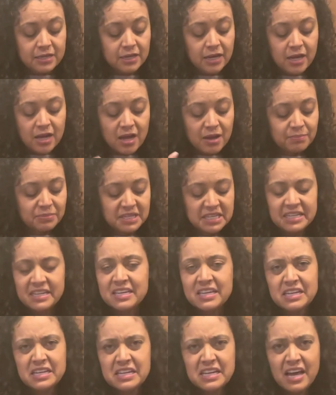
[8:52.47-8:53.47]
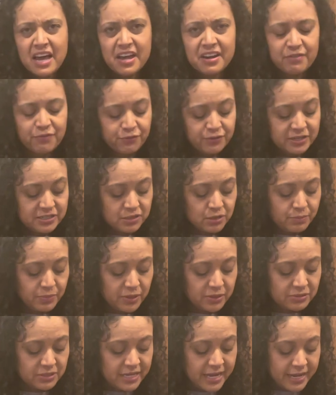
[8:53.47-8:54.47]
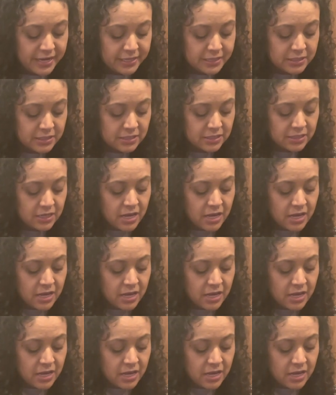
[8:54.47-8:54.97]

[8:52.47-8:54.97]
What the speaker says: getting any kind of freezer burn taste.